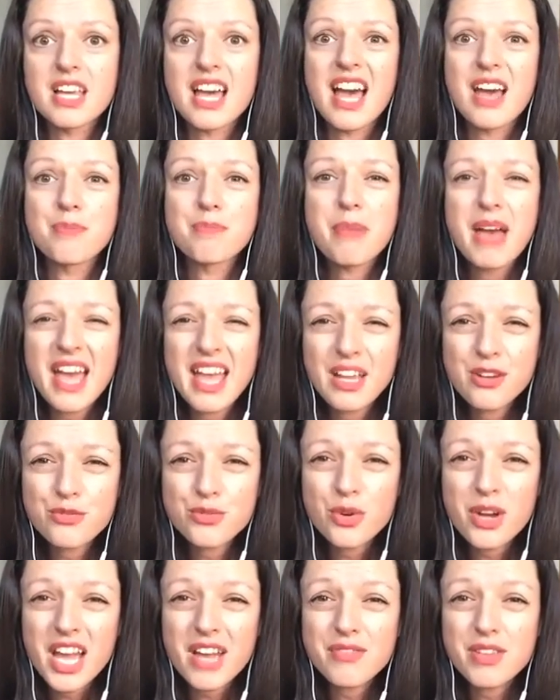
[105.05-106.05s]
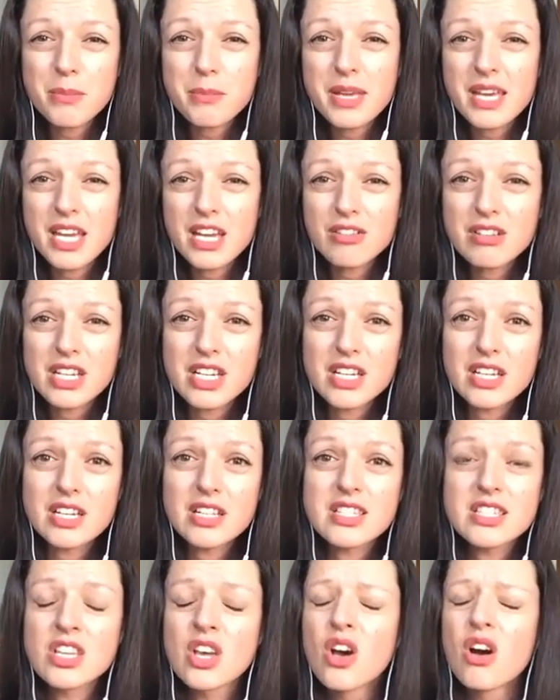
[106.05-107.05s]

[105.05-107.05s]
I had painful, heavy periods.